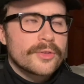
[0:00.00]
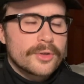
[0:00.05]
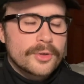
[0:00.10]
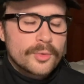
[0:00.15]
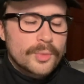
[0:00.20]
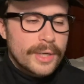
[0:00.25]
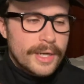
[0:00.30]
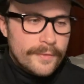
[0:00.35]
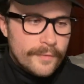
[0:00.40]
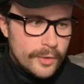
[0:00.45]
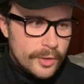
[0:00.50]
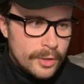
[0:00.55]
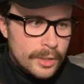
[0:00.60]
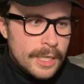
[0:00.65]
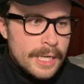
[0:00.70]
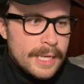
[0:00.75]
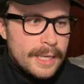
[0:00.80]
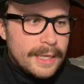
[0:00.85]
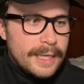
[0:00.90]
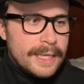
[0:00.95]
or whatever
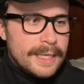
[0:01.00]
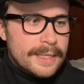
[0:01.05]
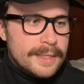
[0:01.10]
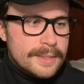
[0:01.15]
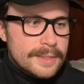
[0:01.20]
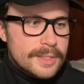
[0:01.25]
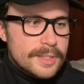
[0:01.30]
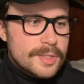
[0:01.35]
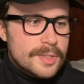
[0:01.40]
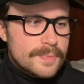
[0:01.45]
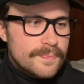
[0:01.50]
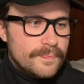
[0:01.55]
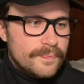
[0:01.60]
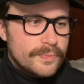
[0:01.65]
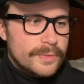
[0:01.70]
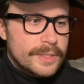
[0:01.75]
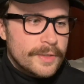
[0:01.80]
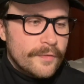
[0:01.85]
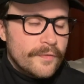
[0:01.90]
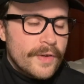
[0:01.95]
is
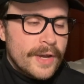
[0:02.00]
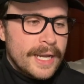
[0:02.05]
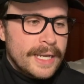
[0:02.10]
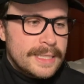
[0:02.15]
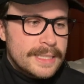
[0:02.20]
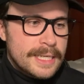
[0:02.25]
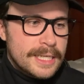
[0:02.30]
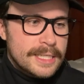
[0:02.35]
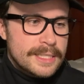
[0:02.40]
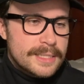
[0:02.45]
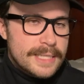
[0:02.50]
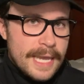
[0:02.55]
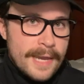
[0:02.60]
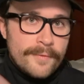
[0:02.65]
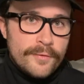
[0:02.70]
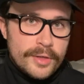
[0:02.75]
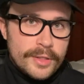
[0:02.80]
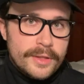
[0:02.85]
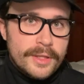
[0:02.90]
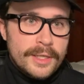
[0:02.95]
defined as
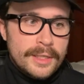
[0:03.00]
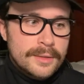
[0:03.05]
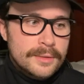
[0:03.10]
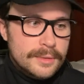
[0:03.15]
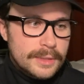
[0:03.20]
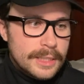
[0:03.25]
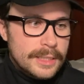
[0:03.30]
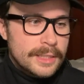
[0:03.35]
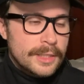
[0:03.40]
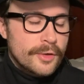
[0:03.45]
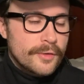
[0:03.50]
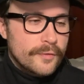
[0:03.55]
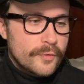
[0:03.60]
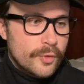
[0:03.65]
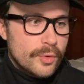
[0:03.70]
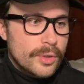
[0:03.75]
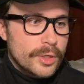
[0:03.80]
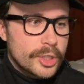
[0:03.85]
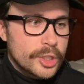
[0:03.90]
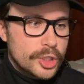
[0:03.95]
everything and
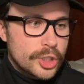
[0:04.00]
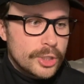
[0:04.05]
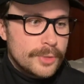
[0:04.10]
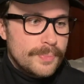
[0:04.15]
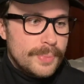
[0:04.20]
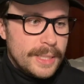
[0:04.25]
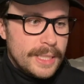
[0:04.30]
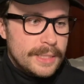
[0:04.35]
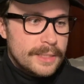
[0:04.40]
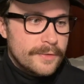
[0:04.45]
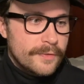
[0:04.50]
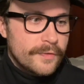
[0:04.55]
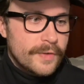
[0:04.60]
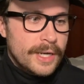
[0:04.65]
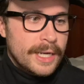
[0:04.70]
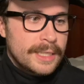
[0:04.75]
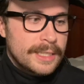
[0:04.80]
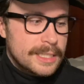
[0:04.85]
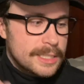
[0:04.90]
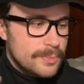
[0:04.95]
therefore could be
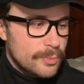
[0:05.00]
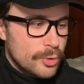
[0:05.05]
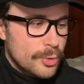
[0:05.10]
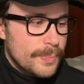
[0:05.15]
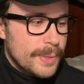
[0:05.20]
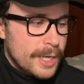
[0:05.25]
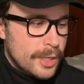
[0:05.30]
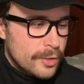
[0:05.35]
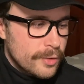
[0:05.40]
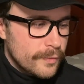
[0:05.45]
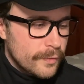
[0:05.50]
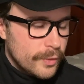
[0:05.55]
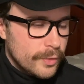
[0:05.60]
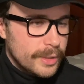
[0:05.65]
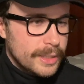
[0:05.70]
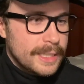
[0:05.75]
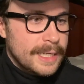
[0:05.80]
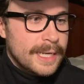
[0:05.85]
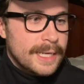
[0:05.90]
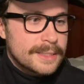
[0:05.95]
defined as more powerful
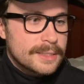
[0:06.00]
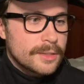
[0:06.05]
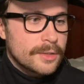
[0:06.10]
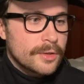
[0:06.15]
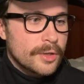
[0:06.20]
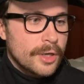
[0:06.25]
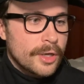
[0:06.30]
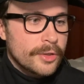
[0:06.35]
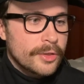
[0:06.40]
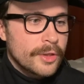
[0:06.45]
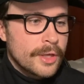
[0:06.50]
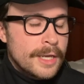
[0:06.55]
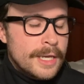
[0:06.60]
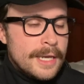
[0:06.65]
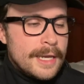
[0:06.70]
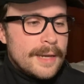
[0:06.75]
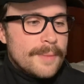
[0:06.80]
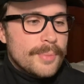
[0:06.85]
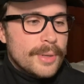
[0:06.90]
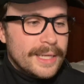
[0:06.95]
than Azathoth.
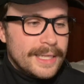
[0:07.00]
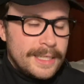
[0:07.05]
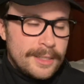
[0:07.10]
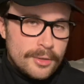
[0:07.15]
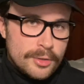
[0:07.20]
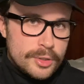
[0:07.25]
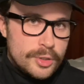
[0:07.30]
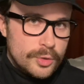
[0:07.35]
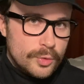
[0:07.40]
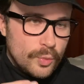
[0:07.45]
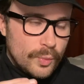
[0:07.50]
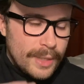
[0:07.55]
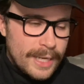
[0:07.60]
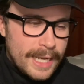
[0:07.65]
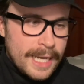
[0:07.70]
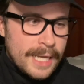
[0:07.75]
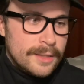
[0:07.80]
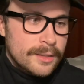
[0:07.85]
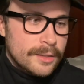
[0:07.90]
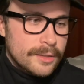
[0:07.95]
But here's what
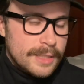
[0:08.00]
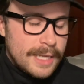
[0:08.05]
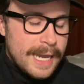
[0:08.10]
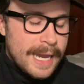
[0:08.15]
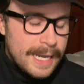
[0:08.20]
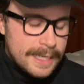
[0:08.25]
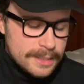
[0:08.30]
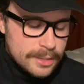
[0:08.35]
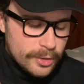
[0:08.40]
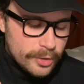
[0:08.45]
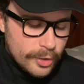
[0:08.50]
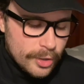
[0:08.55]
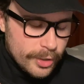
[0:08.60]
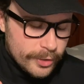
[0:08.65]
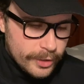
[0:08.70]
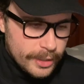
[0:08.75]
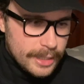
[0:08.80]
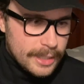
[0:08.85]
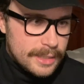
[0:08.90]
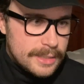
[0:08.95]

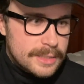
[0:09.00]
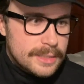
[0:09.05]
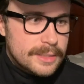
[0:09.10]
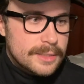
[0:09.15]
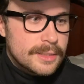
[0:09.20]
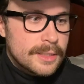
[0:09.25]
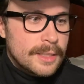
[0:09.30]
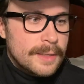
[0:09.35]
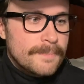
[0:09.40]
Azathoth is,